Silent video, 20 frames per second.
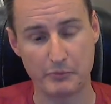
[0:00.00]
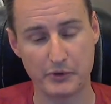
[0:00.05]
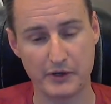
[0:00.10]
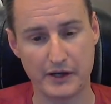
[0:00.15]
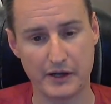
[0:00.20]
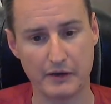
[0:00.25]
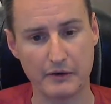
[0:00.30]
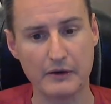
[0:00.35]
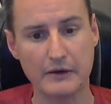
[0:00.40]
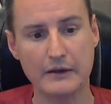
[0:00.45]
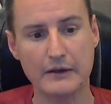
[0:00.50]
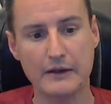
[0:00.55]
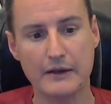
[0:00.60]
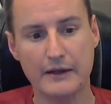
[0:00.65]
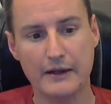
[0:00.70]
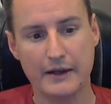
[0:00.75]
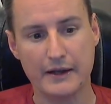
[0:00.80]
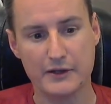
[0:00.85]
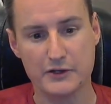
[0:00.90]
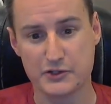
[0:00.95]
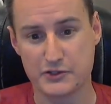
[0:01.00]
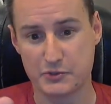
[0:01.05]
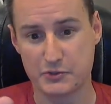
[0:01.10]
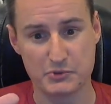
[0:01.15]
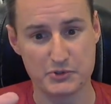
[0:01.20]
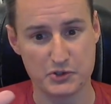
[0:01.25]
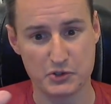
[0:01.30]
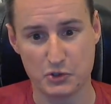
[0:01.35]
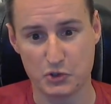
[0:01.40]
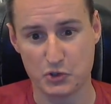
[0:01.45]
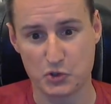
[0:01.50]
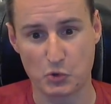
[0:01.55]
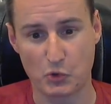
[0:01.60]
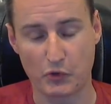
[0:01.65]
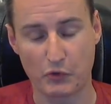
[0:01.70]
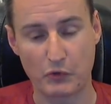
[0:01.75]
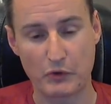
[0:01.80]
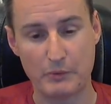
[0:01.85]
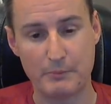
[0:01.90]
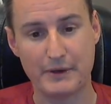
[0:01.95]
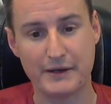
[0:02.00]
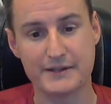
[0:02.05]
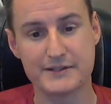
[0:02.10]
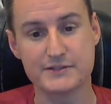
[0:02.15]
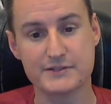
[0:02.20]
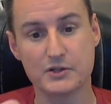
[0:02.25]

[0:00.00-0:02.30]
put out, and it was a little short 3 minutes.